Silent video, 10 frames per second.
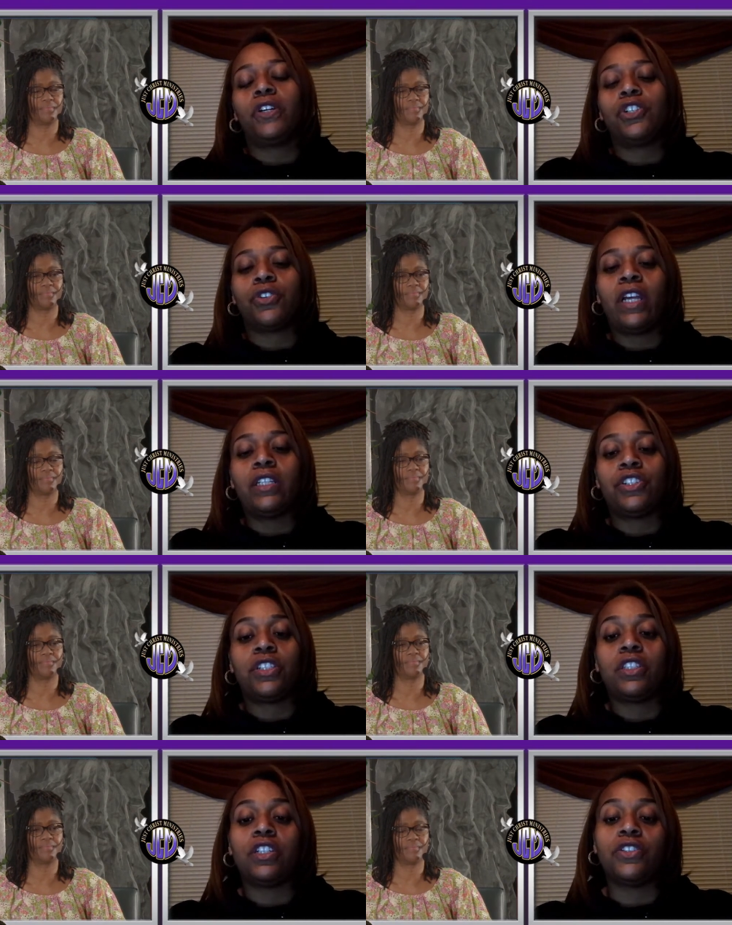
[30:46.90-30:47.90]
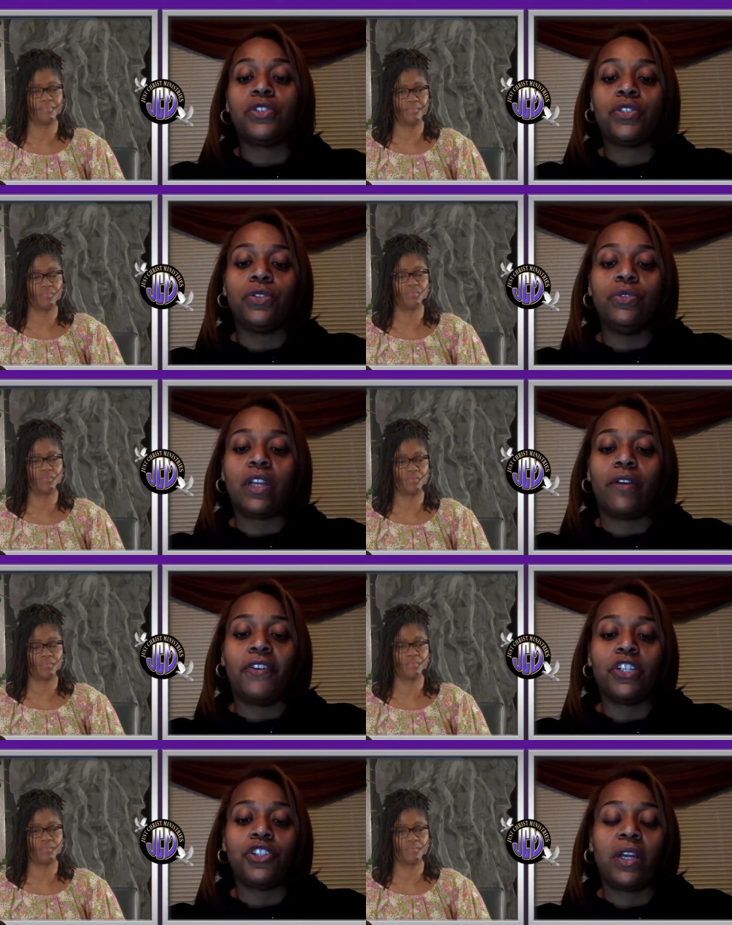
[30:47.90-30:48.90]
Speaker 1: frustrations because the students are
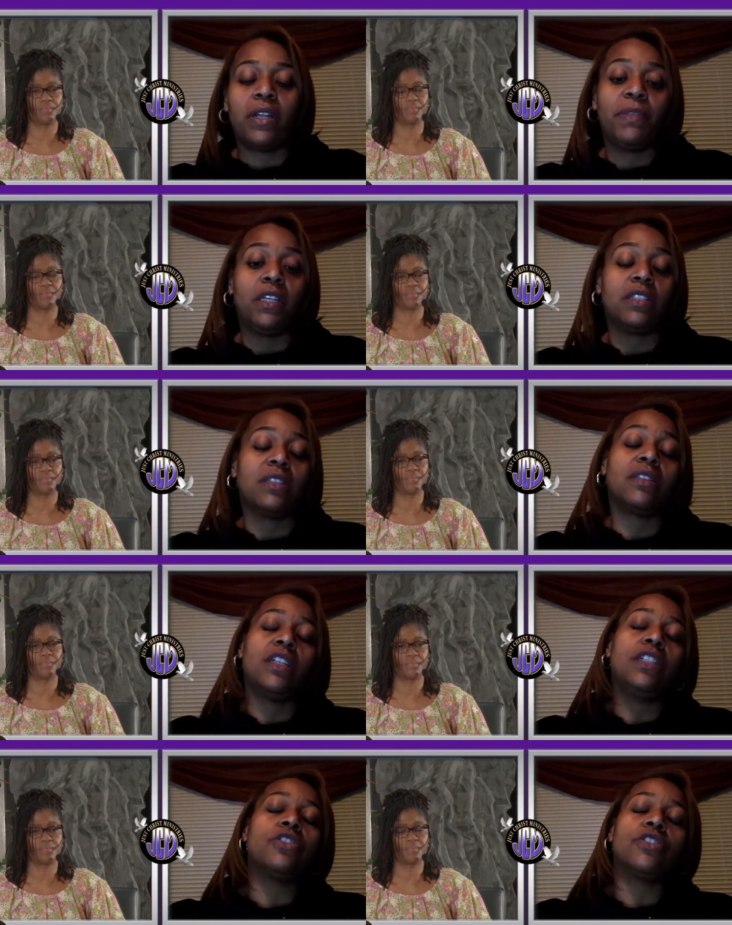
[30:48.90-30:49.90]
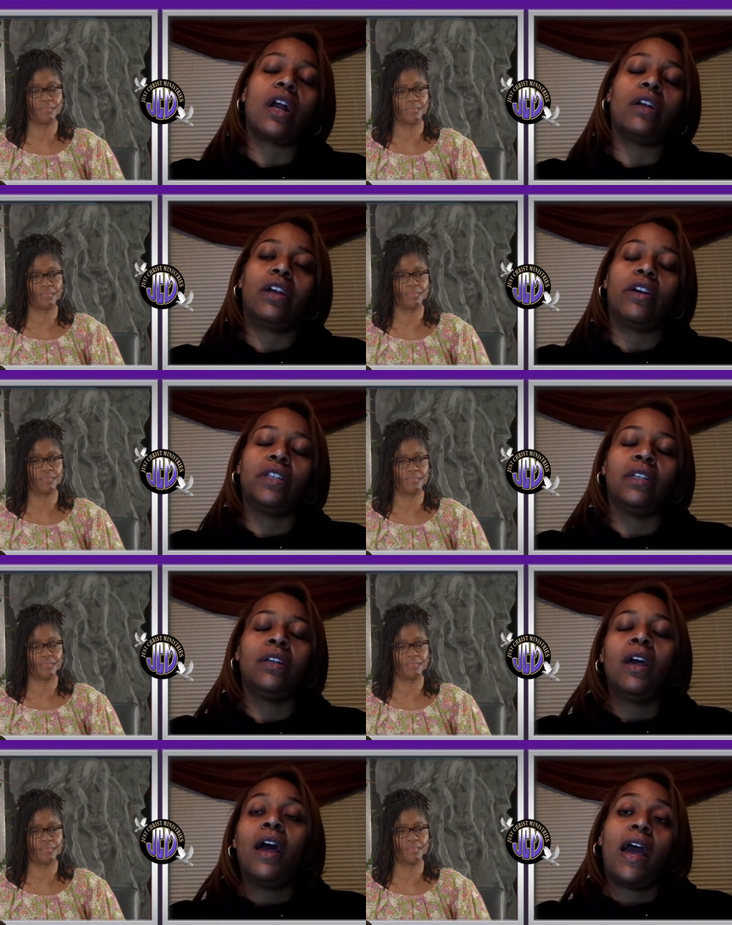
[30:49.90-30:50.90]
frustrated because the teachers are learning
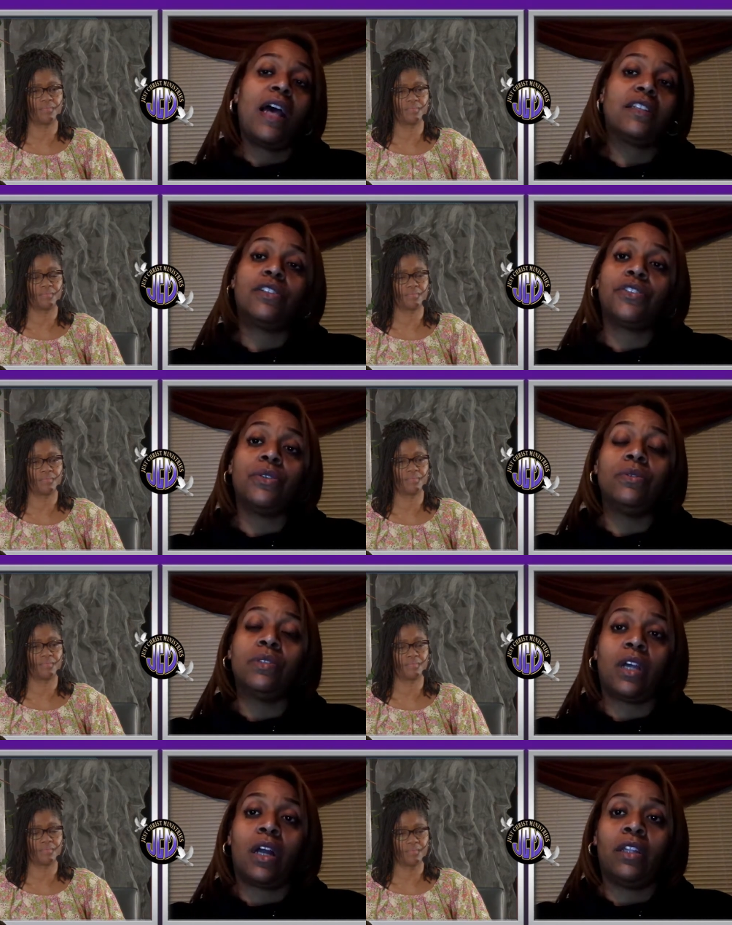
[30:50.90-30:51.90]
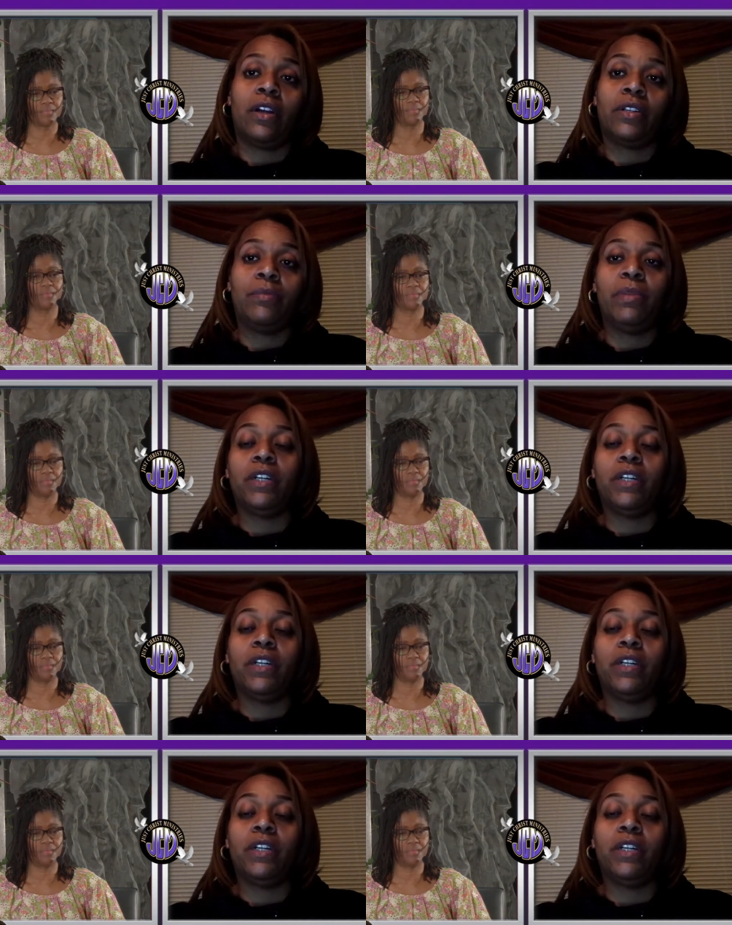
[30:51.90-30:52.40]
as the students are learning.